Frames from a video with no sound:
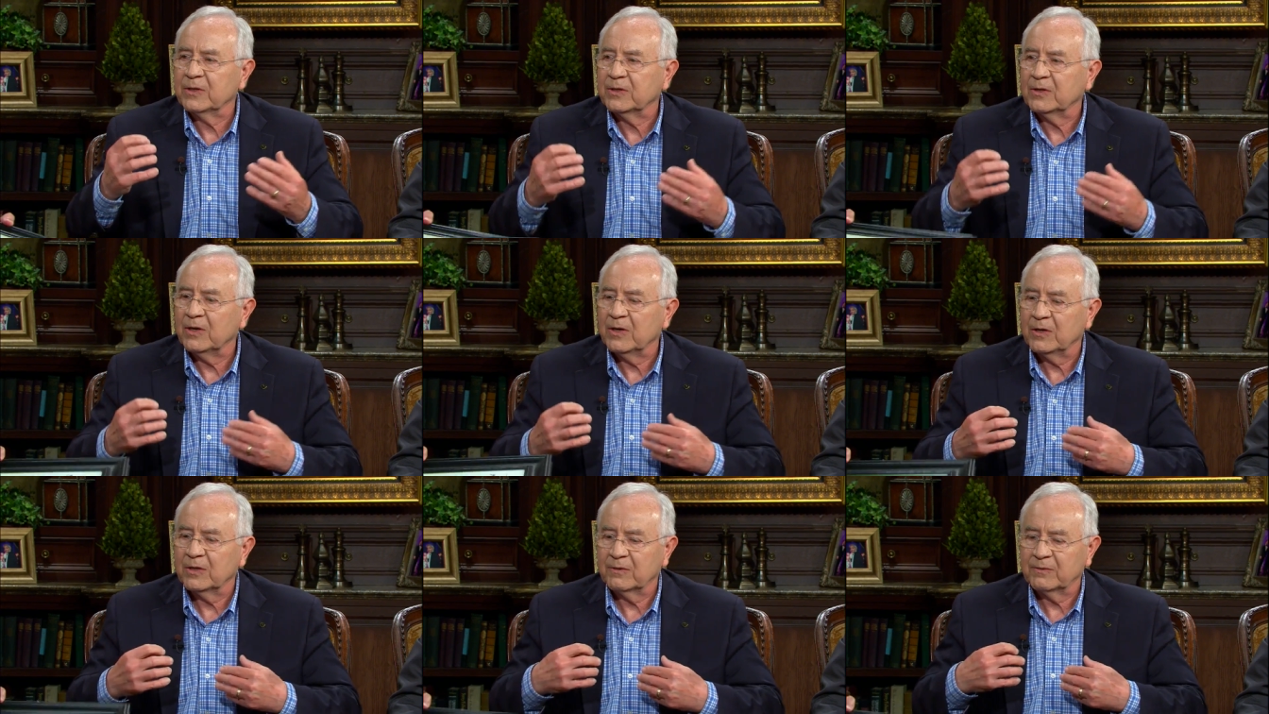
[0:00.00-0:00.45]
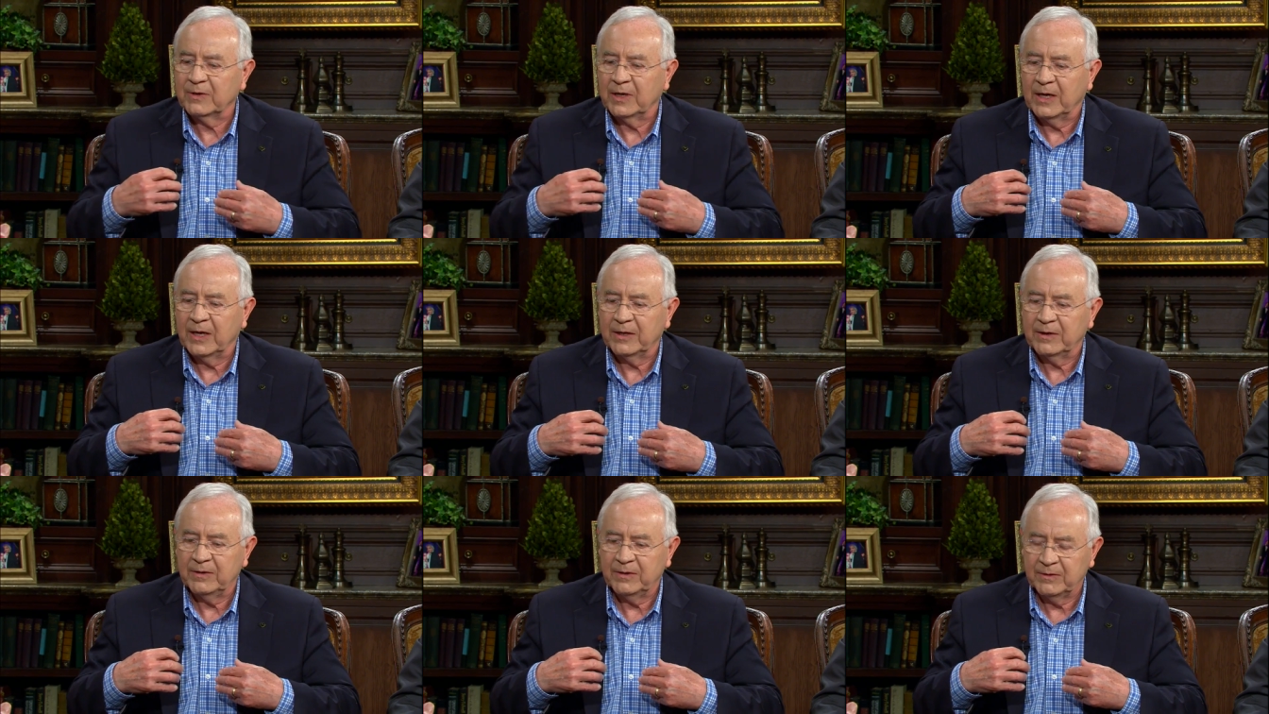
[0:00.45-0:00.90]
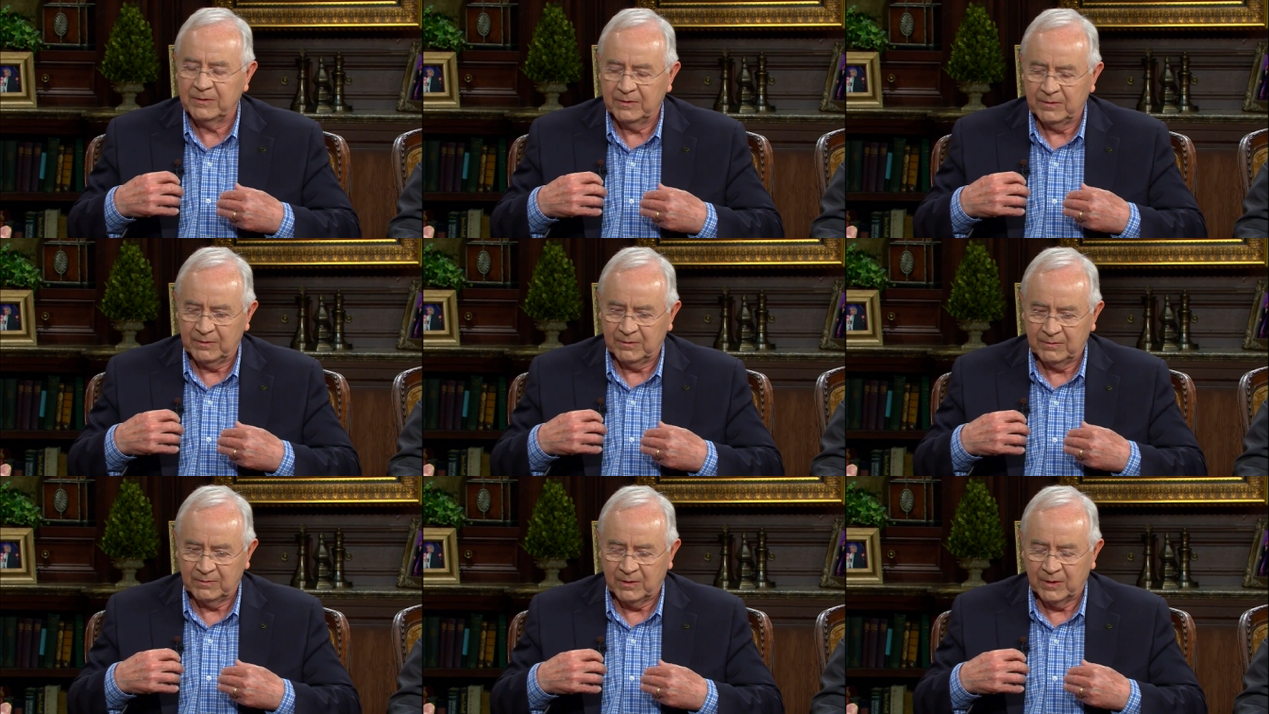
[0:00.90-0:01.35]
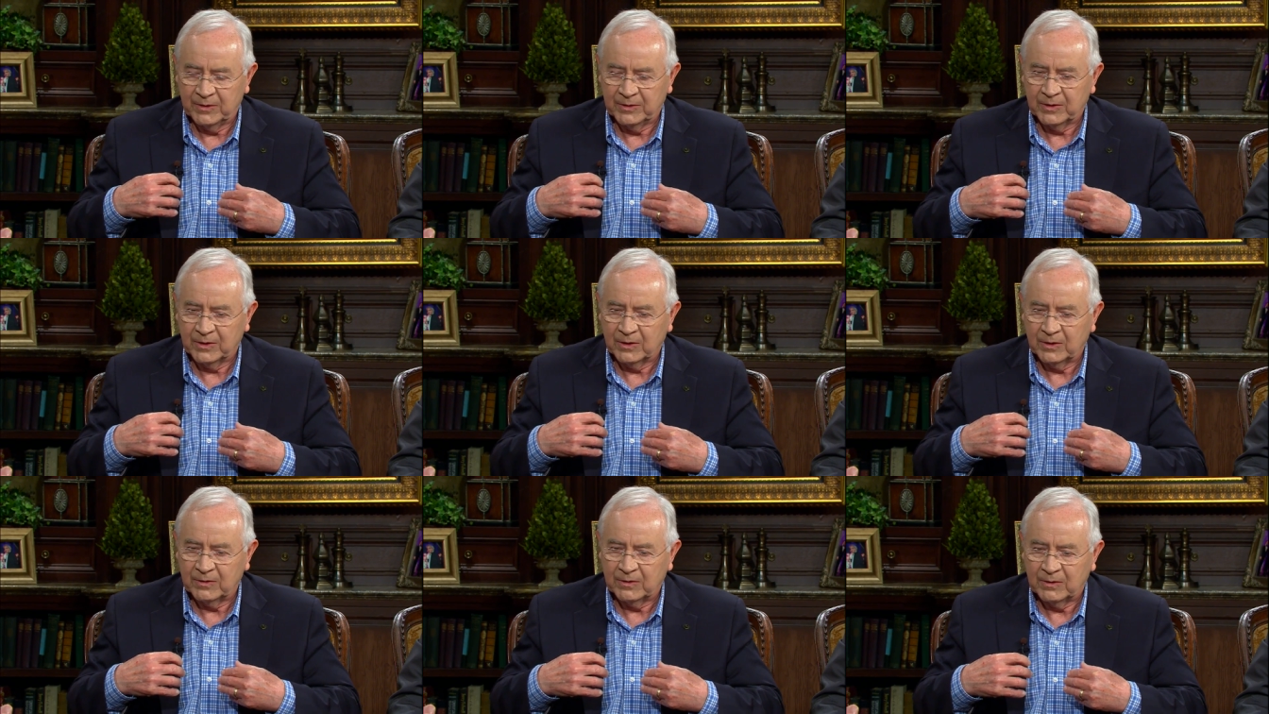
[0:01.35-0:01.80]
the call of God in, on,
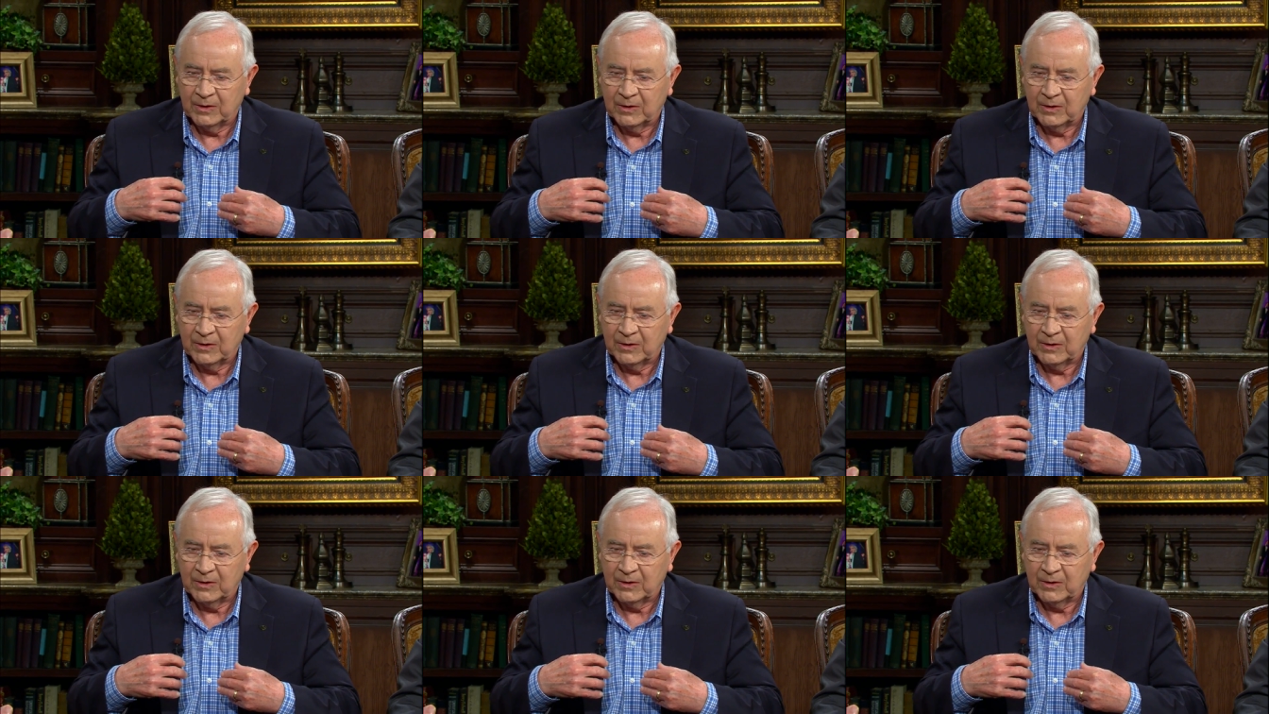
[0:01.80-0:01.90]
their,